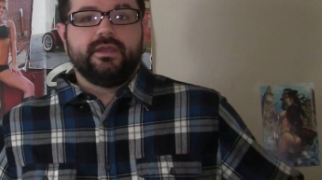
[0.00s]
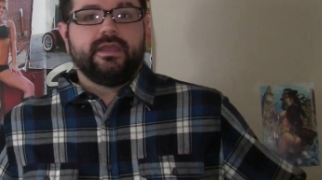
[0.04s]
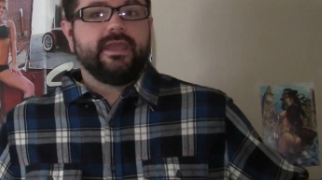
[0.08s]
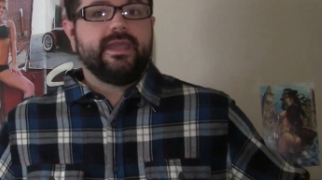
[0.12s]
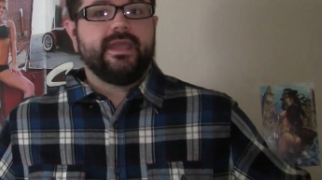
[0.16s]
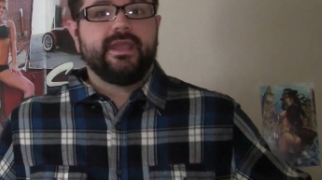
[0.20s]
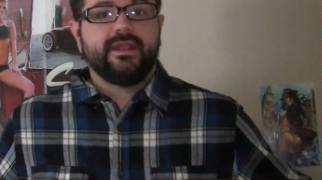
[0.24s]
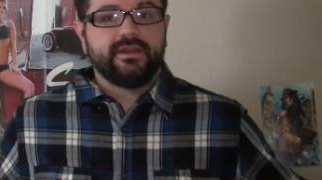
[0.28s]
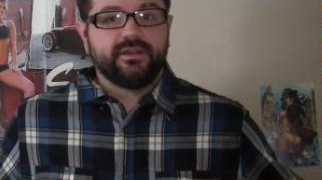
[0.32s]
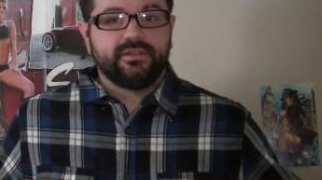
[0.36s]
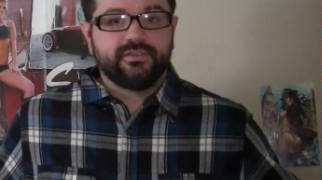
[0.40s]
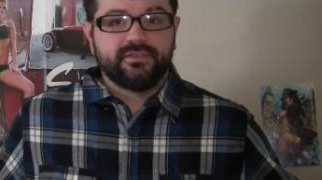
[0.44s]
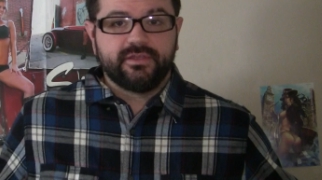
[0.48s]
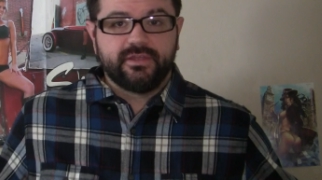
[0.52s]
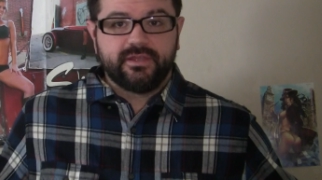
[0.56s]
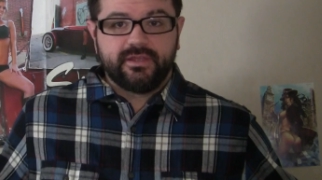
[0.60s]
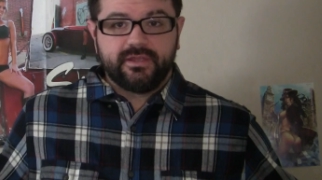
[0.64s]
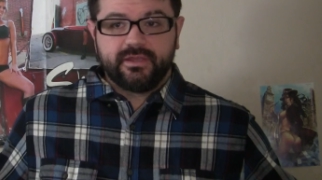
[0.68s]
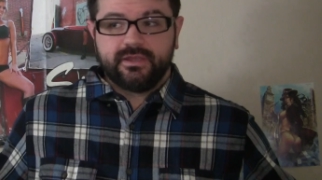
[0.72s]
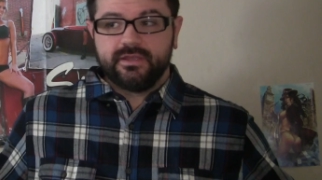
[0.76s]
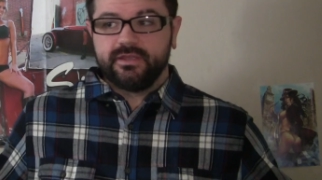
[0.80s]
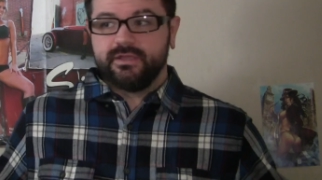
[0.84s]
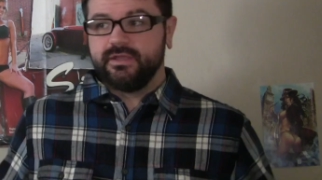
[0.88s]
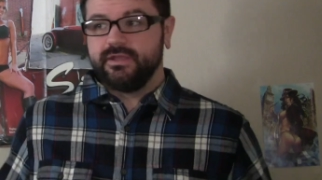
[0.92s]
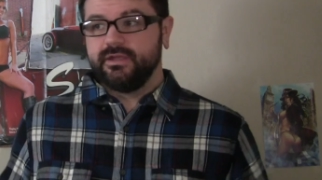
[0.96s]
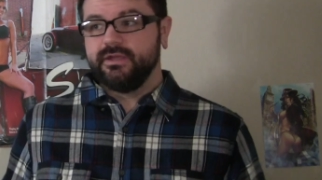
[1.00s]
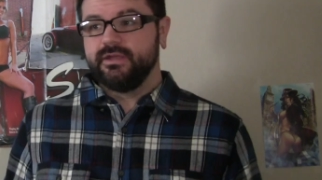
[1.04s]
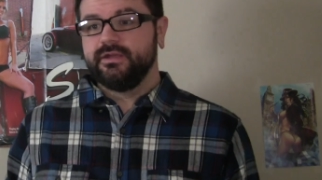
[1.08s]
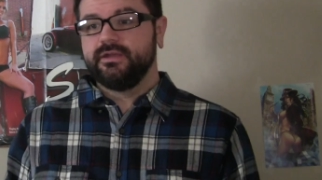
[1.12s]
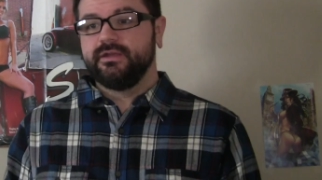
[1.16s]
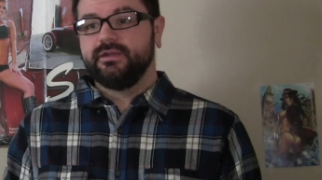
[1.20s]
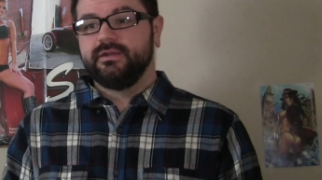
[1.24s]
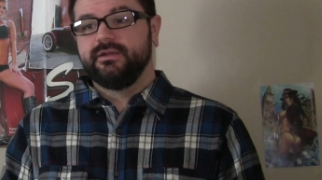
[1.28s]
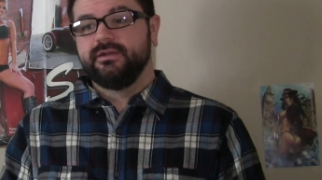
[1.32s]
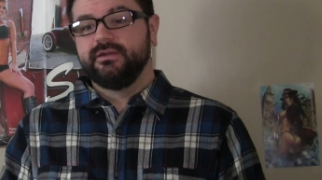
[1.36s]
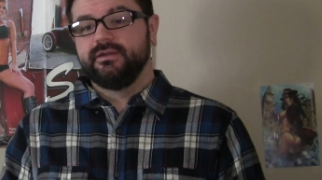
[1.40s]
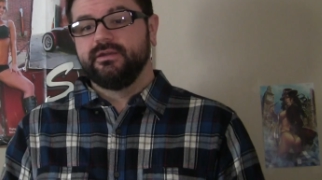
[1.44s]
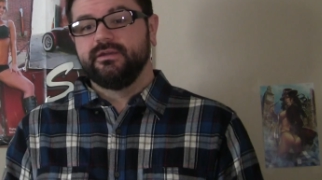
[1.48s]
anything,
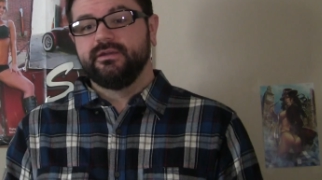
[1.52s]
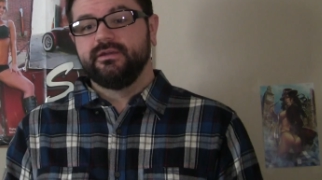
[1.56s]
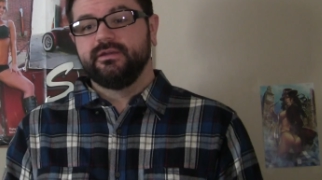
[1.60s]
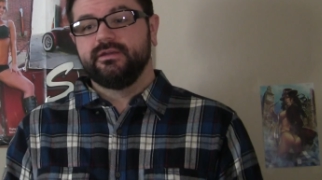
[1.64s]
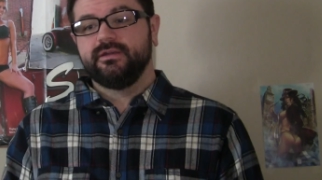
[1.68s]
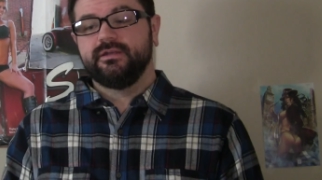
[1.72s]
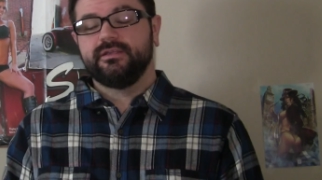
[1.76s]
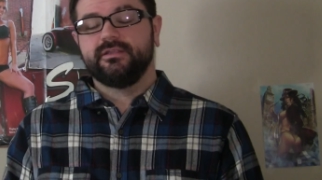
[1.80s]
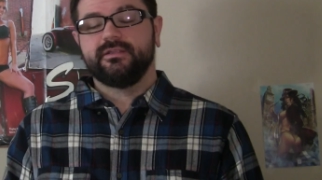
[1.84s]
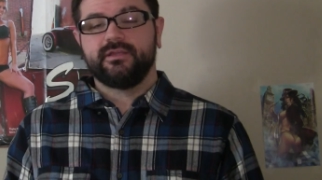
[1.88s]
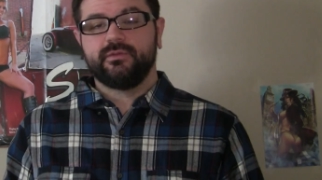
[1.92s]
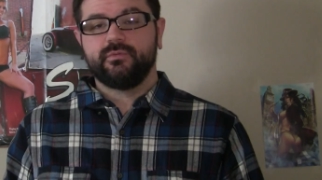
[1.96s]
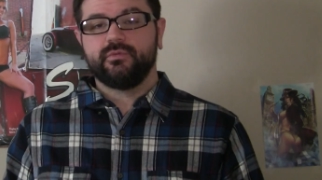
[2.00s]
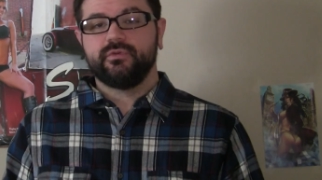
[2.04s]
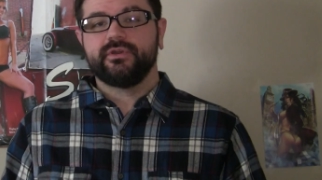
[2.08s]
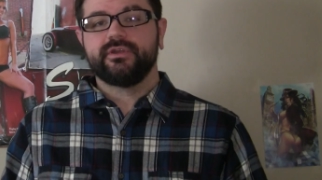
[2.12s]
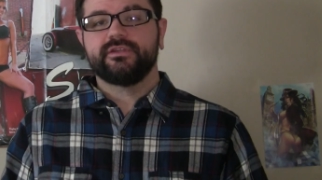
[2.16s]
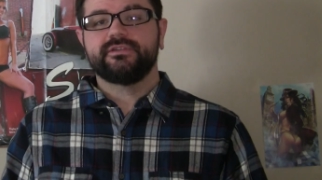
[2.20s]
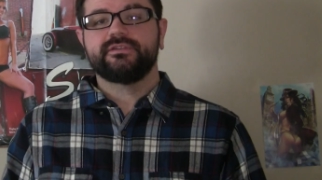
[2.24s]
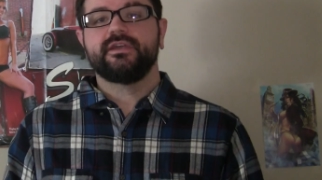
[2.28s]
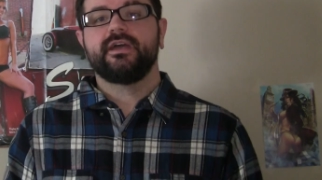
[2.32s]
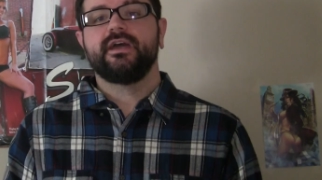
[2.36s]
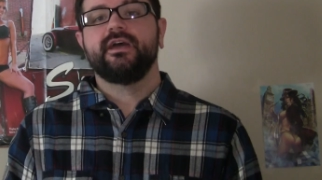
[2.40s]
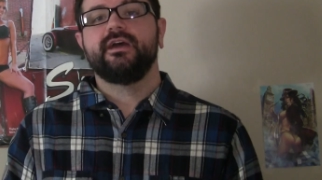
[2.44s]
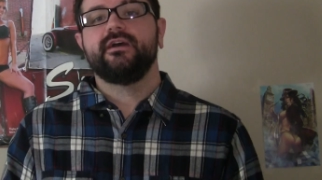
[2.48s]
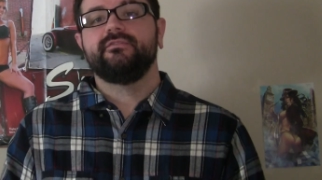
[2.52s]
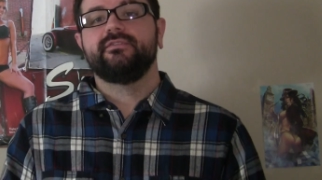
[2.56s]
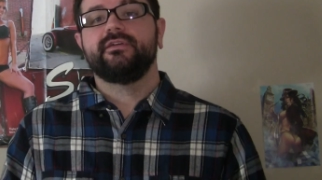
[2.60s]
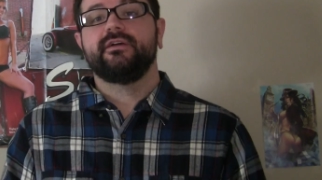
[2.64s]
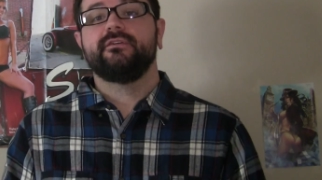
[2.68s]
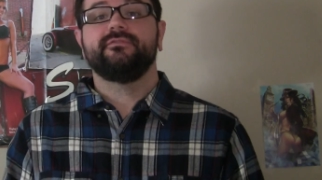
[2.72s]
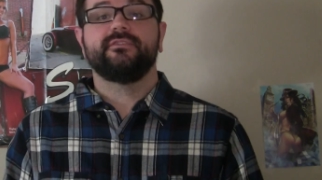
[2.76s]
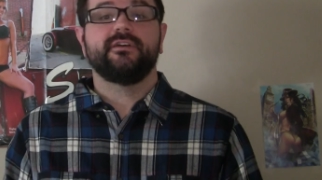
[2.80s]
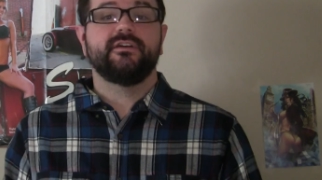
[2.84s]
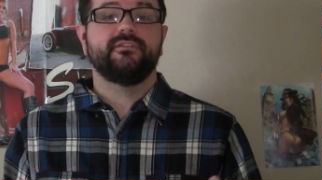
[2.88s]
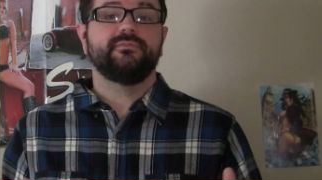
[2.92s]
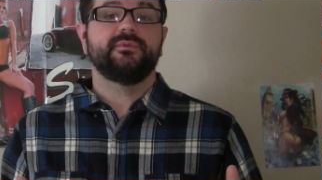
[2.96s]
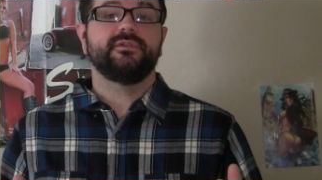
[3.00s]
they will get to have that
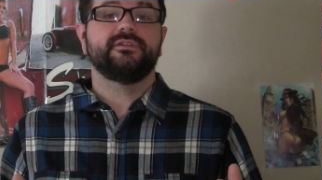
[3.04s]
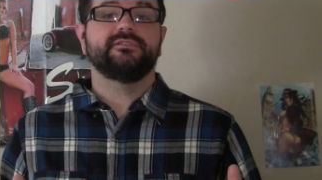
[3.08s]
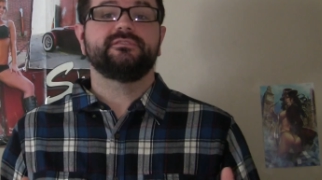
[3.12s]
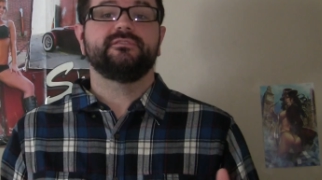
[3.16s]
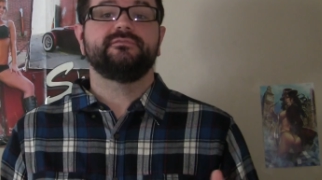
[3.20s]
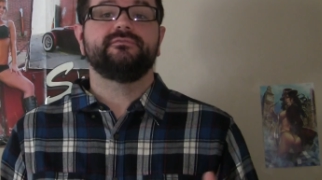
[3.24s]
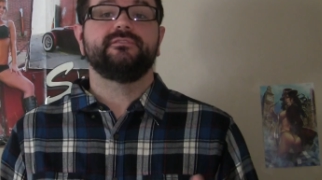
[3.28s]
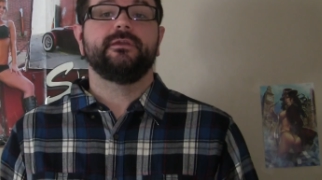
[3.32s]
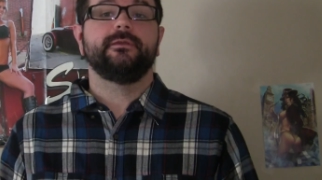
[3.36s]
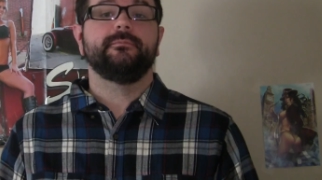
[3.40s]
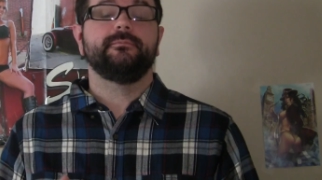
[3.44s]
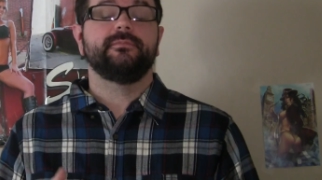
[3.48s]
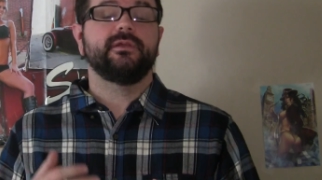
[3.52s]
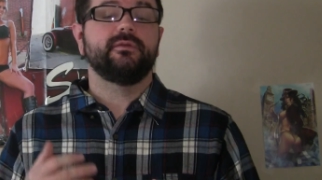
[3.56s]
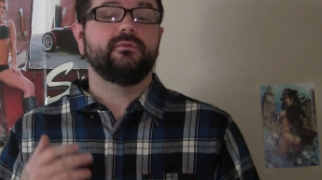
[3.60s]
five minutes of fame.